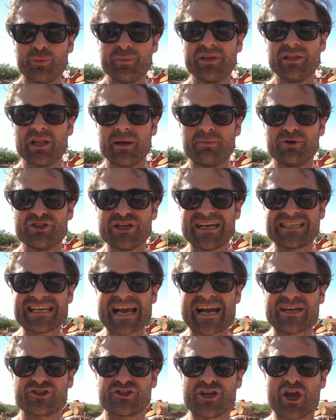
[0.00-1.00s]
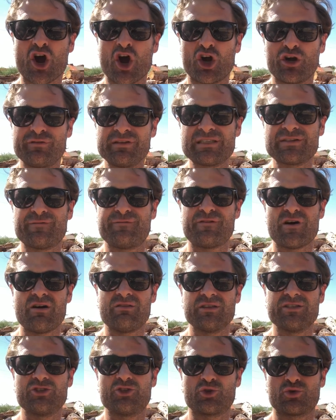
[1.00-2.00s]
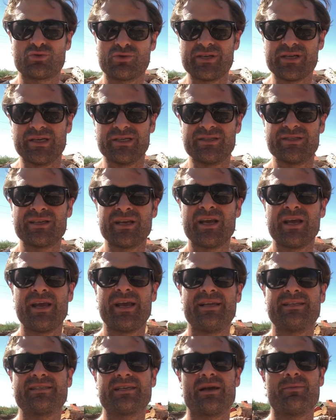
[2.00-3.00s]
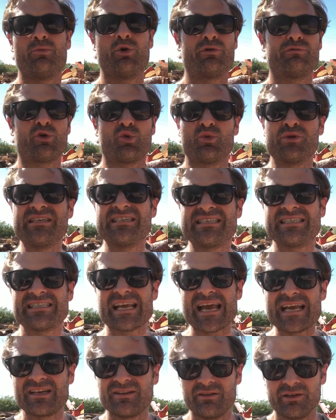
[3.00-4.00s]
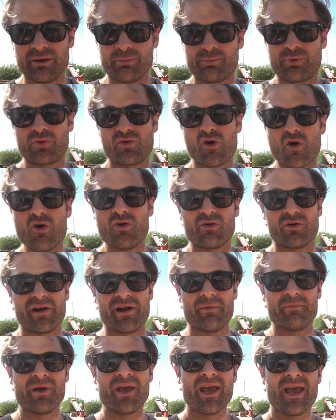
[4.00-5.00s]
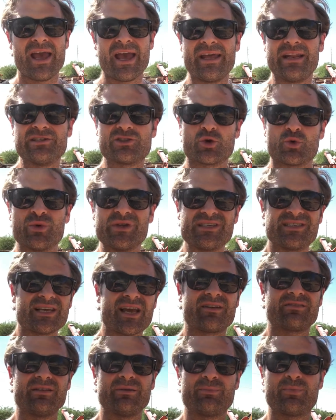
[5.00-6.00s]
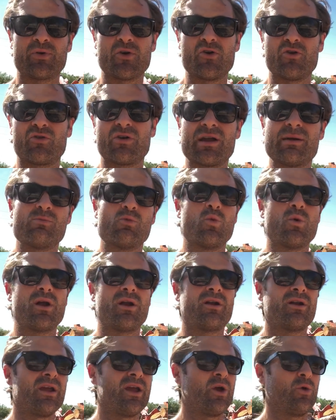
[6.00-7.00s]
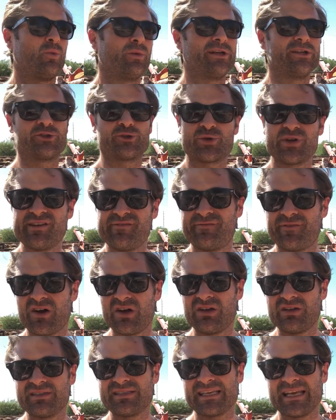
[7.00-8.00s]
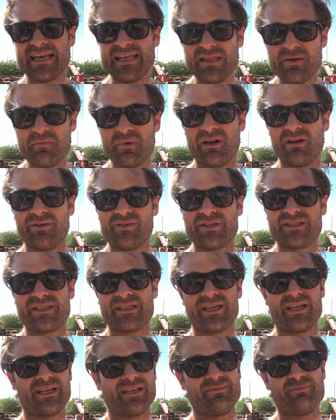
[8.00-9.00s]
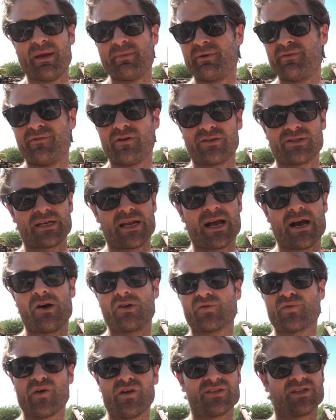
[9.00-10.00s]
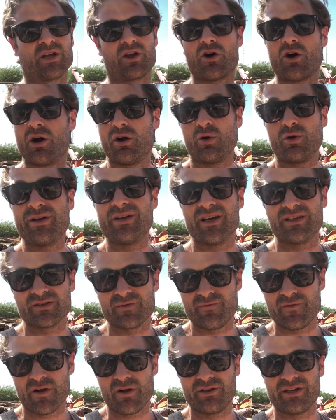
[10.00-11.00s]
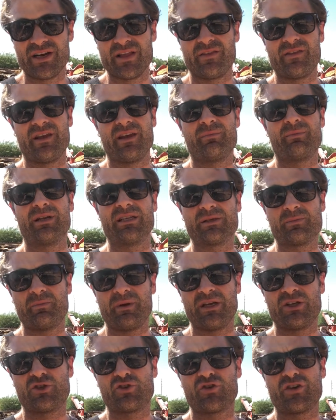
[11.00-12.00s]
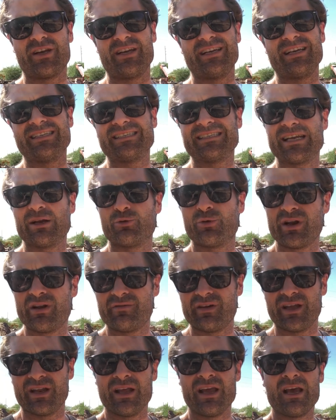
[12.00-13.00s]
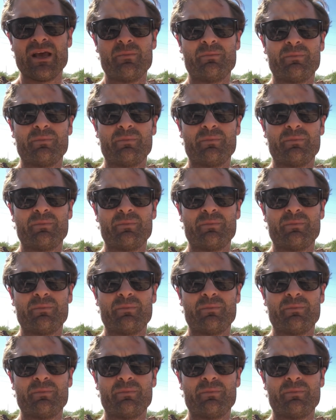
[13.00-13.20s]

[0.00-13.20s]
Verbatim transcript: Urban lumberjacks actually harvest fallen trees. It's more of a recycling program and it's a recycling program where when a tree falls in the middle of the city, maybe falls in a house, falls in a car, or doesn't fall in anything, but it's a big tree, needs to get rid of it.